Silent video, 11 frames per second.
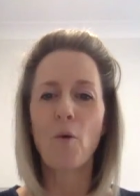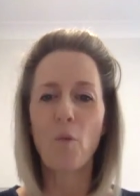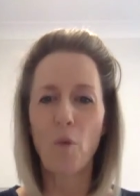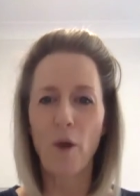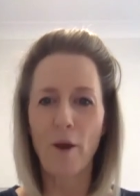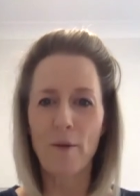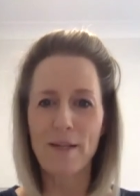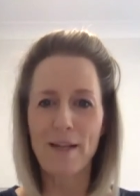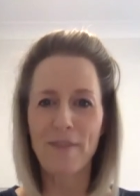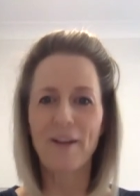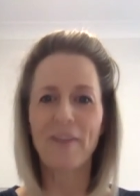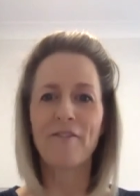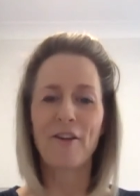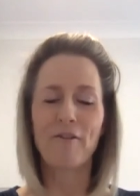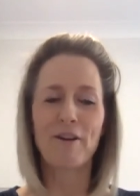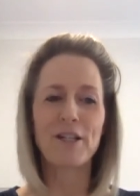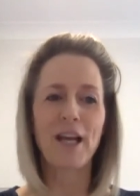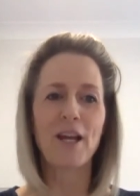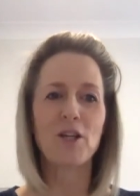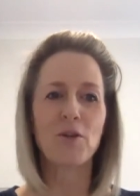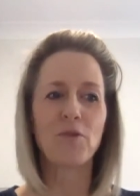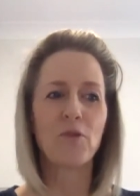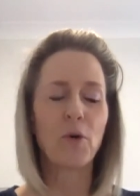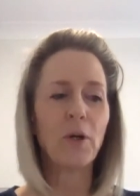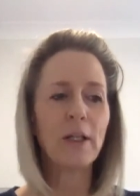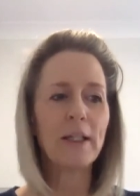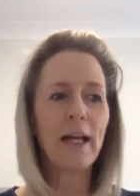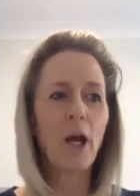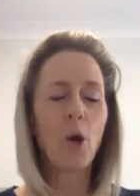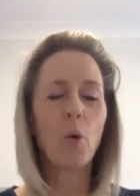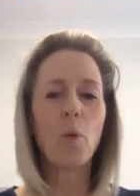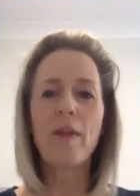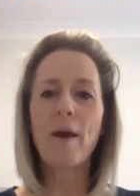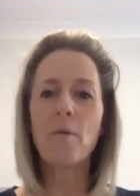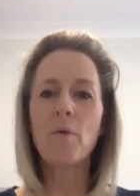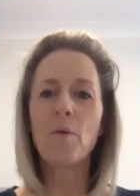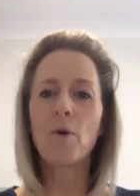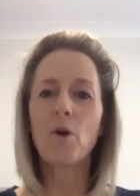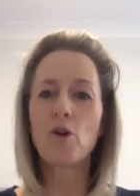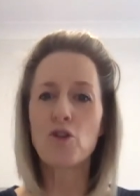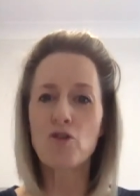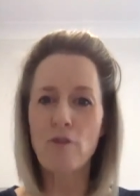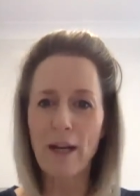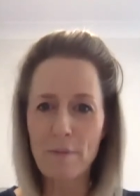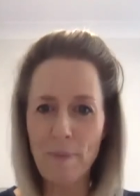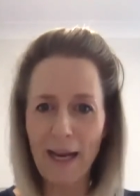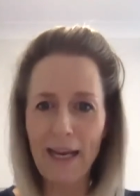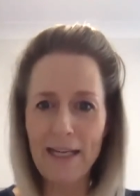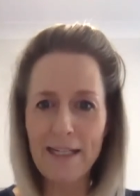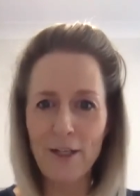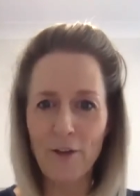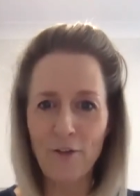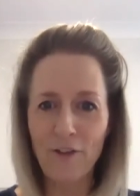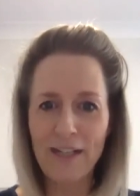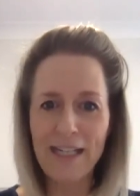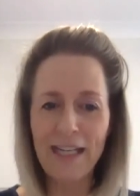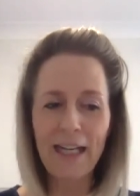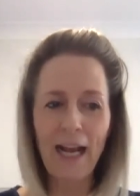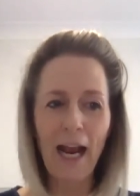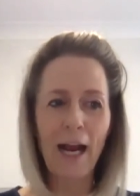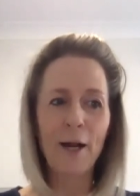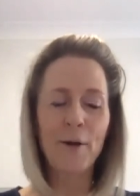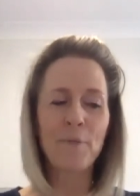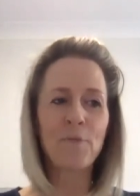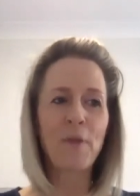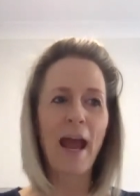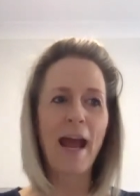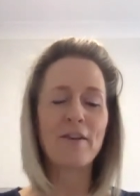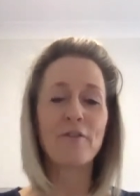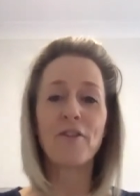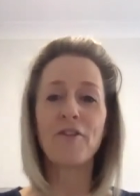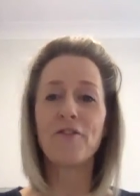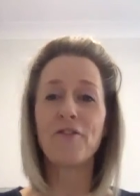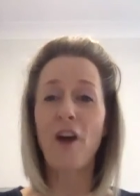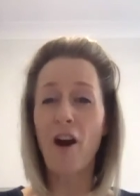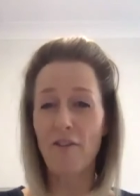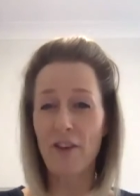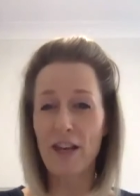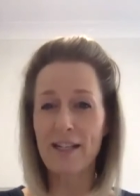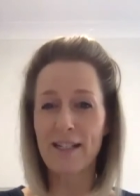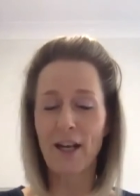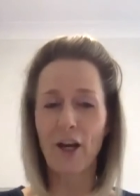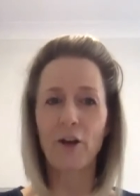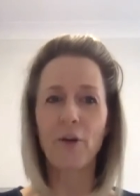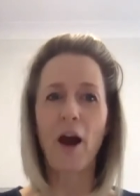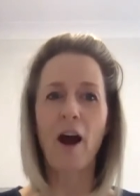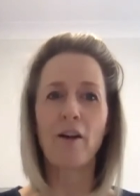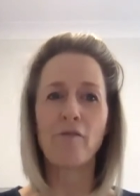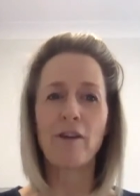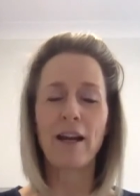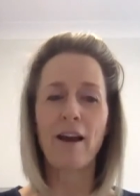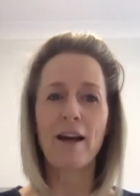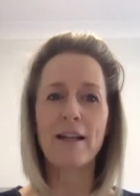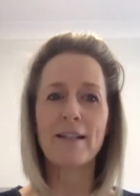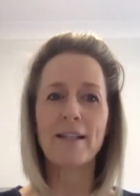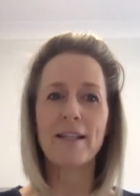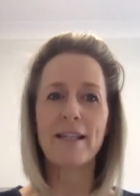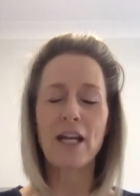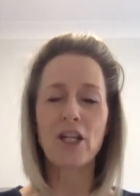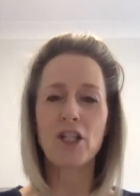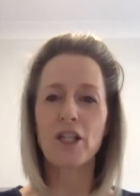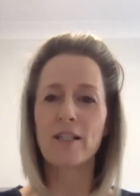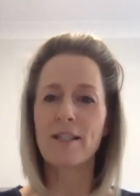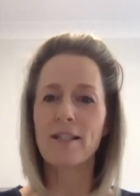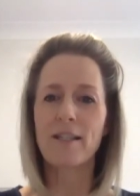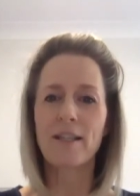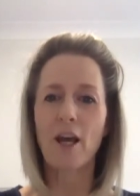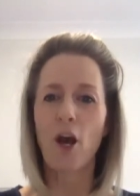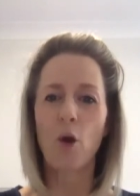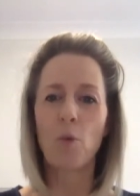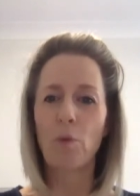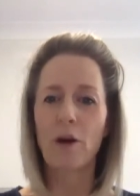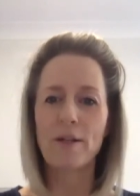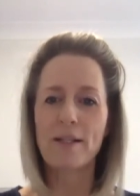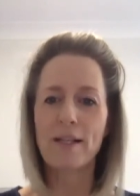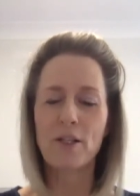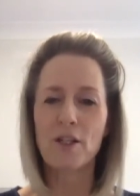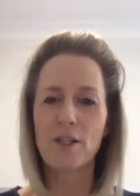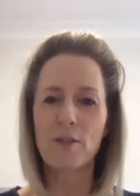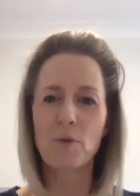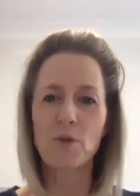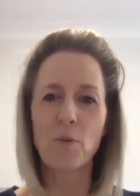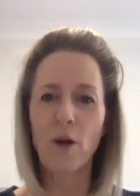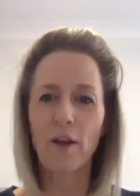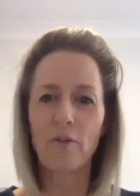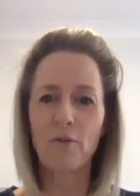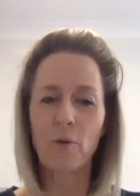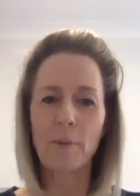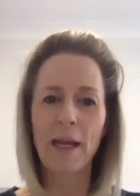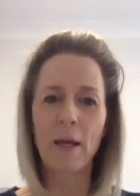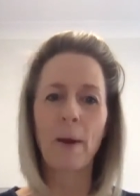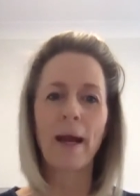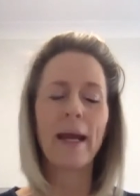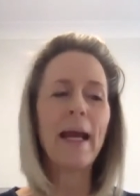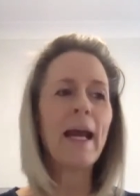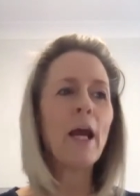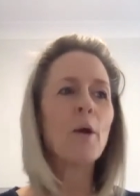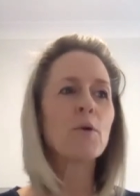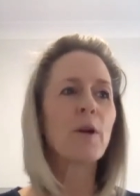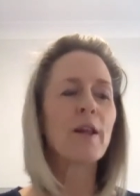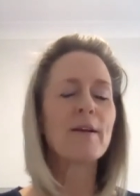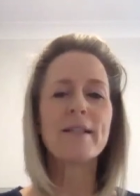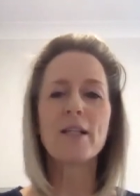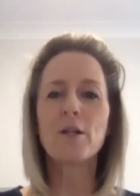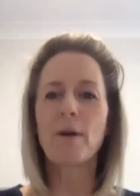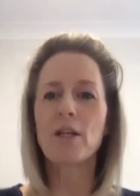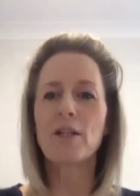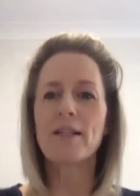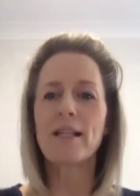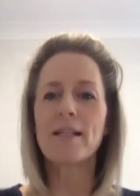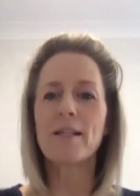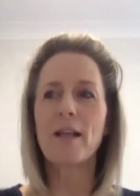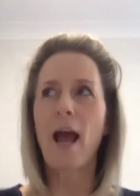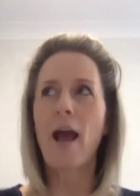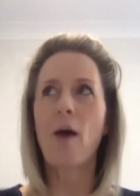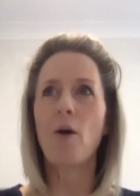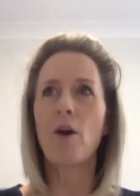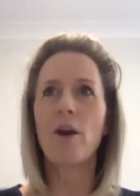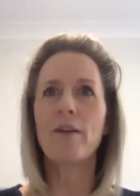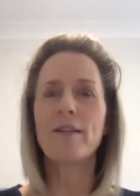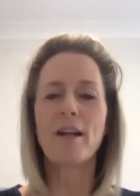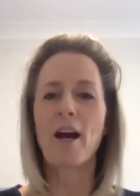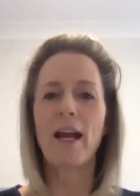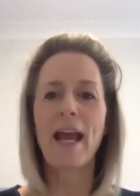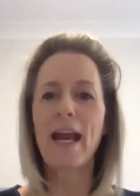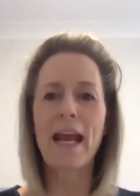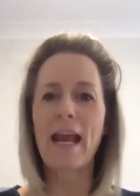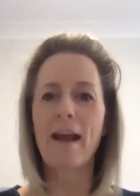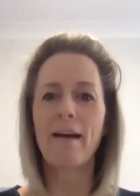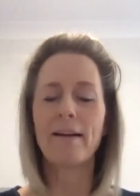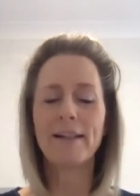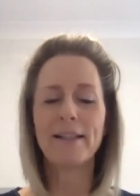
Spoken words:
what I was leaving further education for. We then got dragged back into funding, and 5 years ago I realised that the whole process just wasn't working for me anyway. One of those situations is, how on earth did I get here?